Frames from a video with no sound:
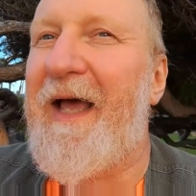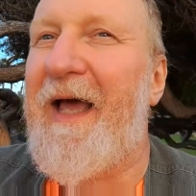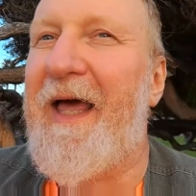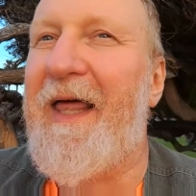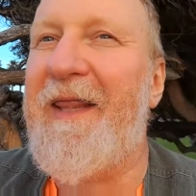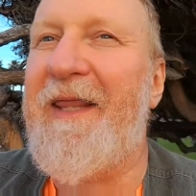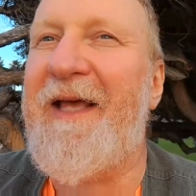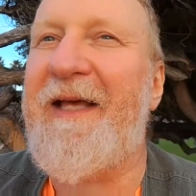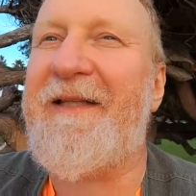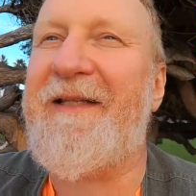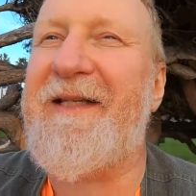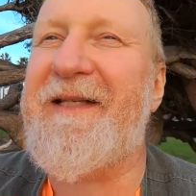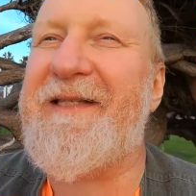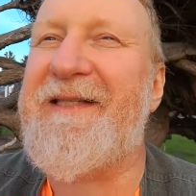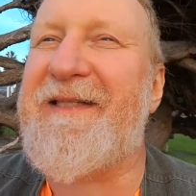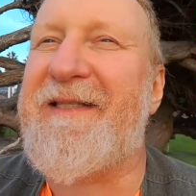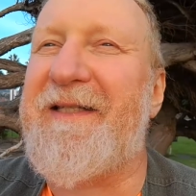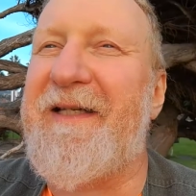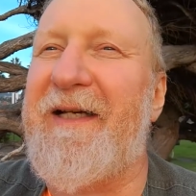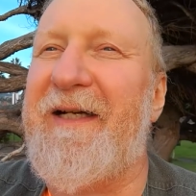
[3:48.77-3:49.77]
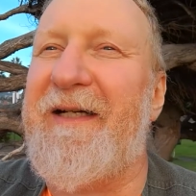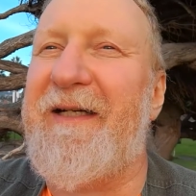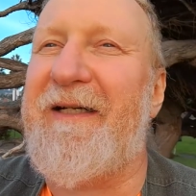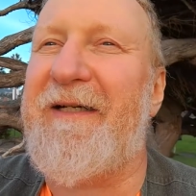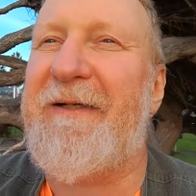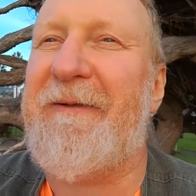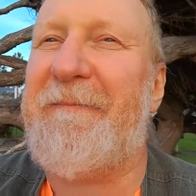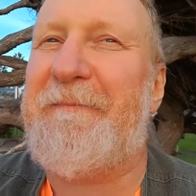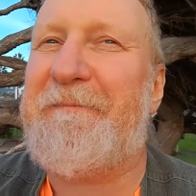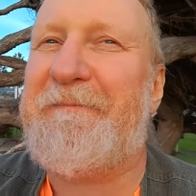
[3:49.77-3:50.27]
And that is,
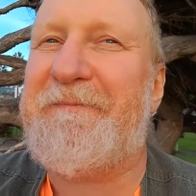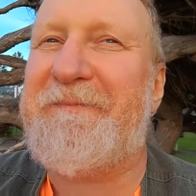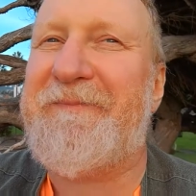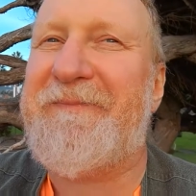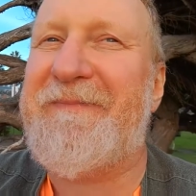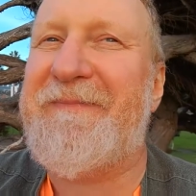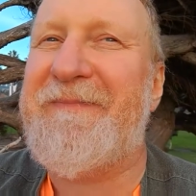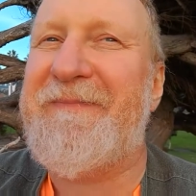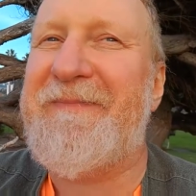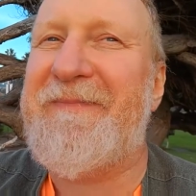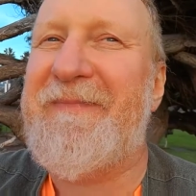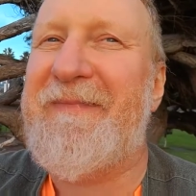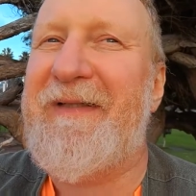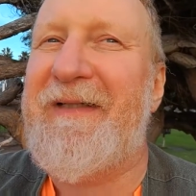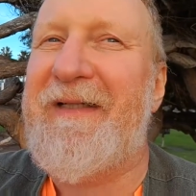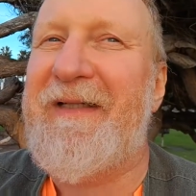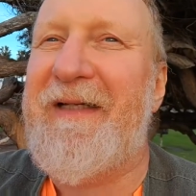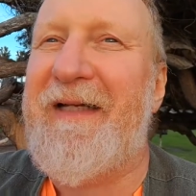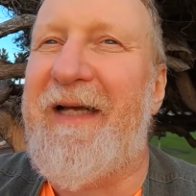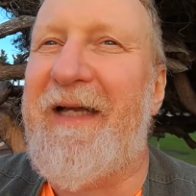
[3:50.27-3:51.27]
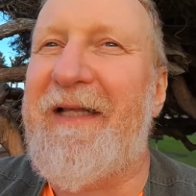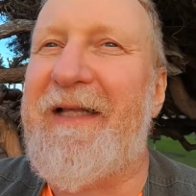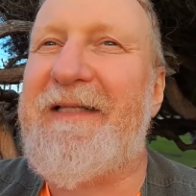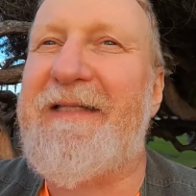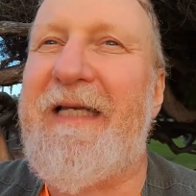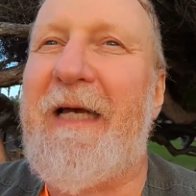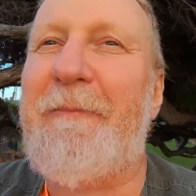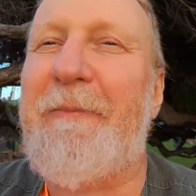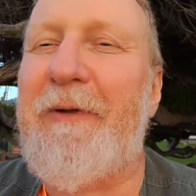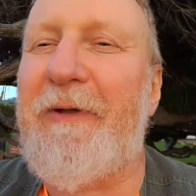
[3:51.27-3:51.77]
um, an
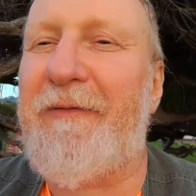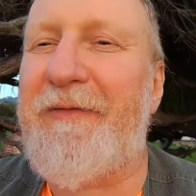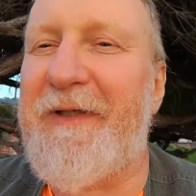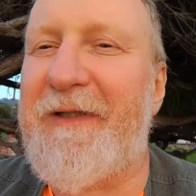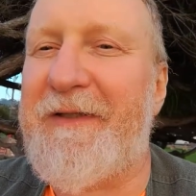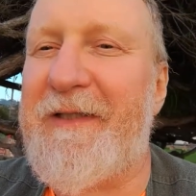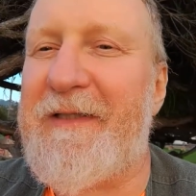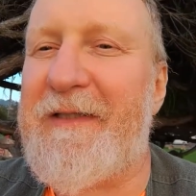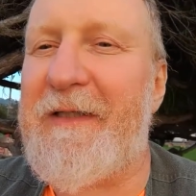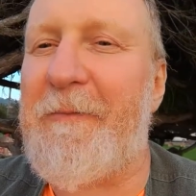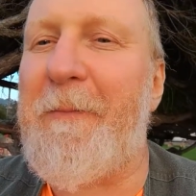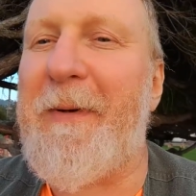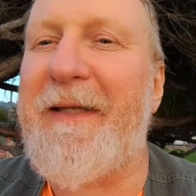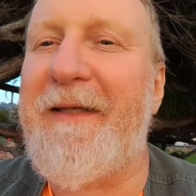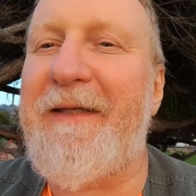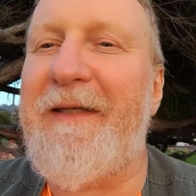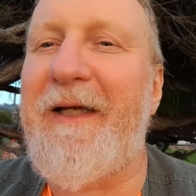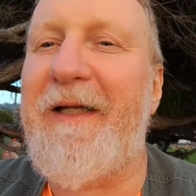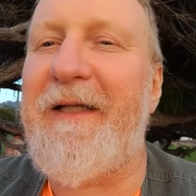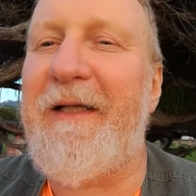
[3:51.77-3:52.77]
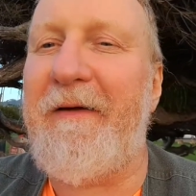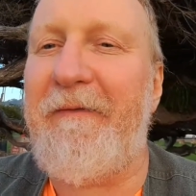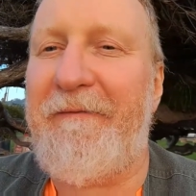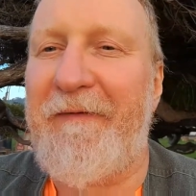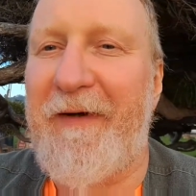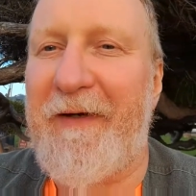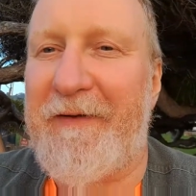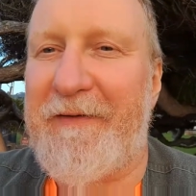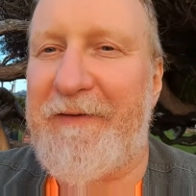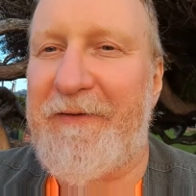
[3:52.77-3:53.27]
example of that is the Mandela
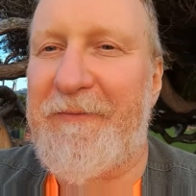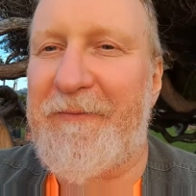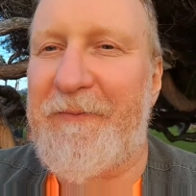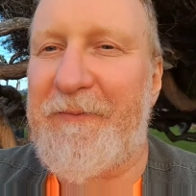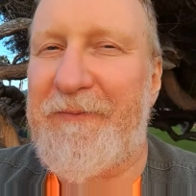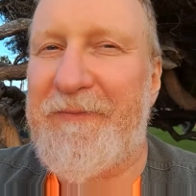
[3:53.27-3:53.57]
effect.